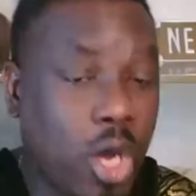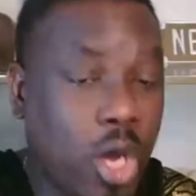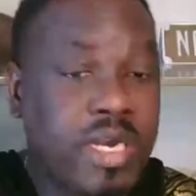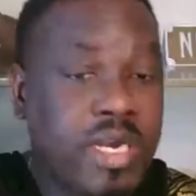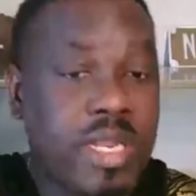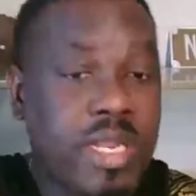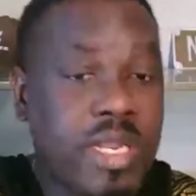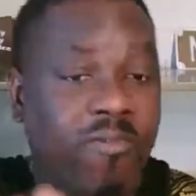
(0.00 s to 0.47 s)

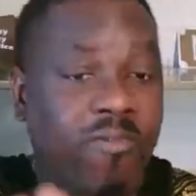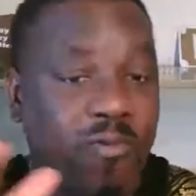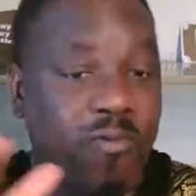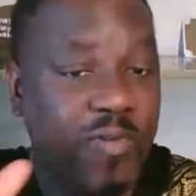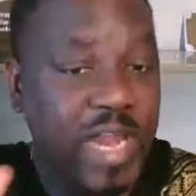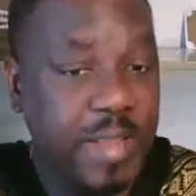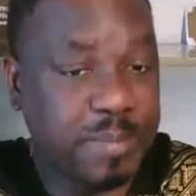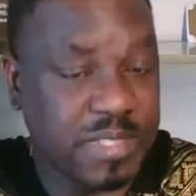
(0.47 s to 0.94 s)
that will help
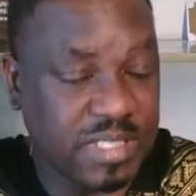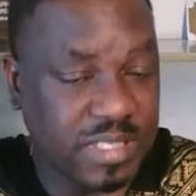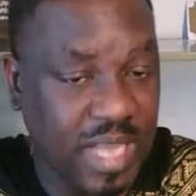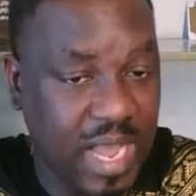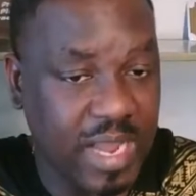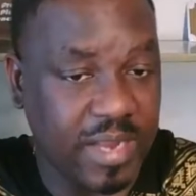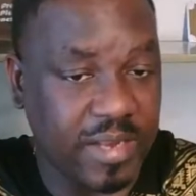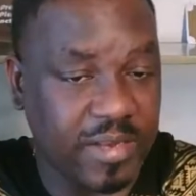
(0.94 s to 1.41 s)
you to. On the
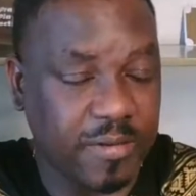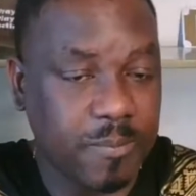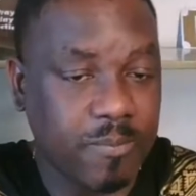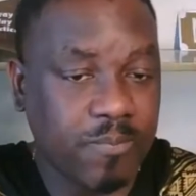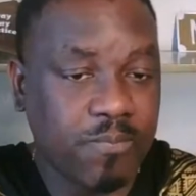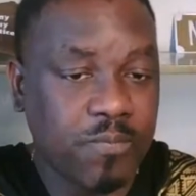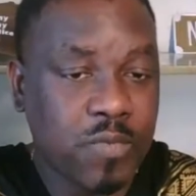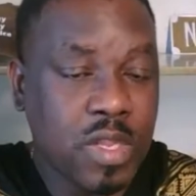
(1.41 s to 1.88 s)

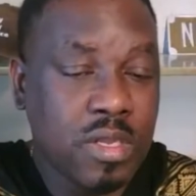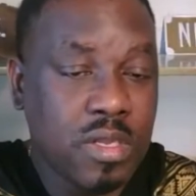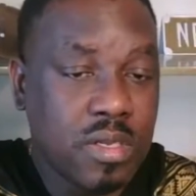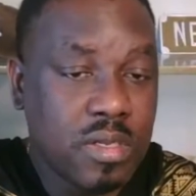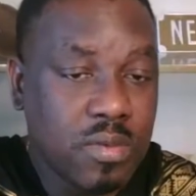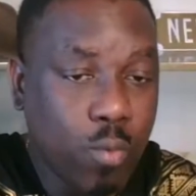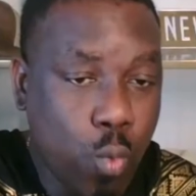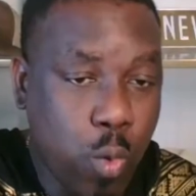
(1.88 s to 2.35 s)
flip
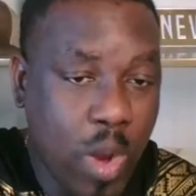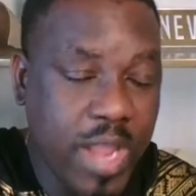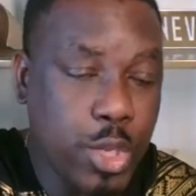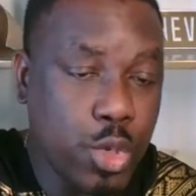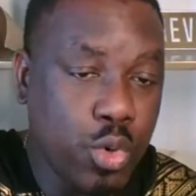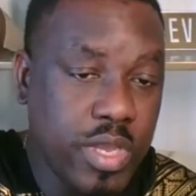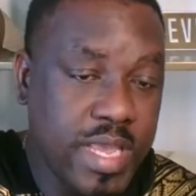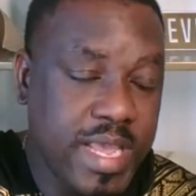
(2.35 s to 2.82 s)
side,
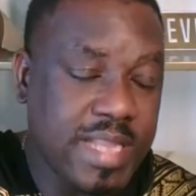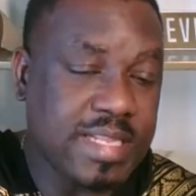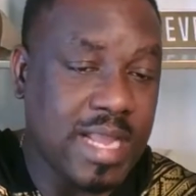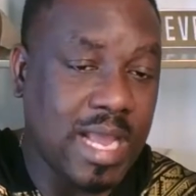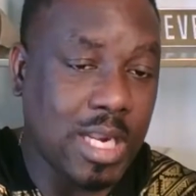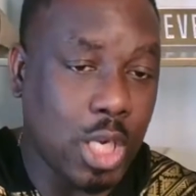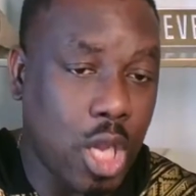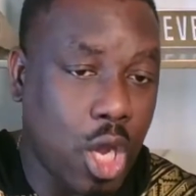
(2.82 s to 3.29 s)
when
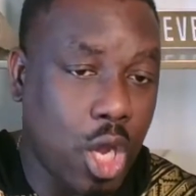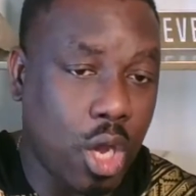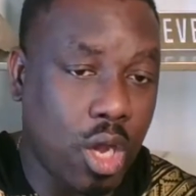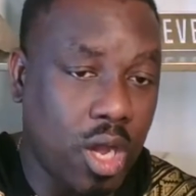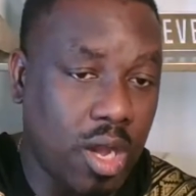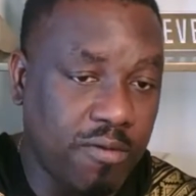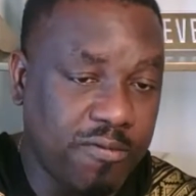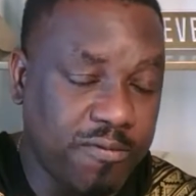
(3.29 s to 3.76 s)
you eat a
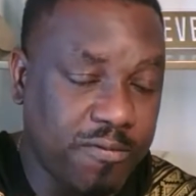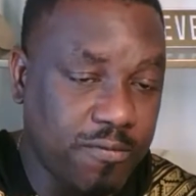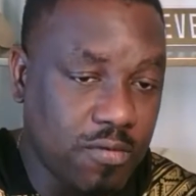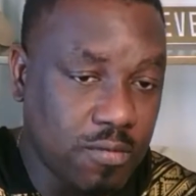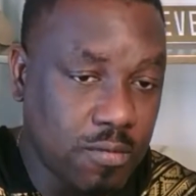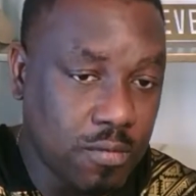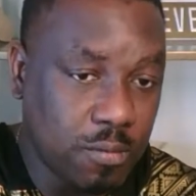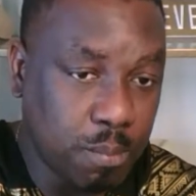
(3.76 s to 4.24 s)
lot of
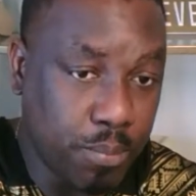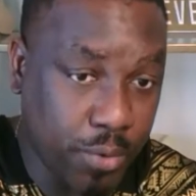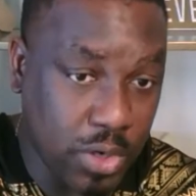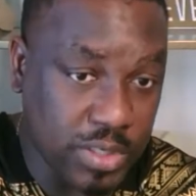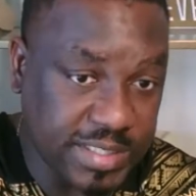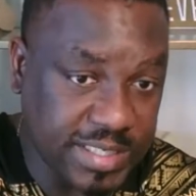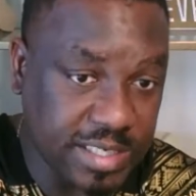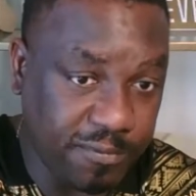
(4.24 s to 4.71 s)

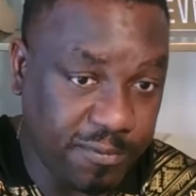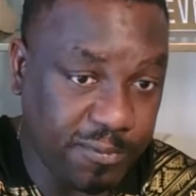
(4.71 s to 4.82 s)
protein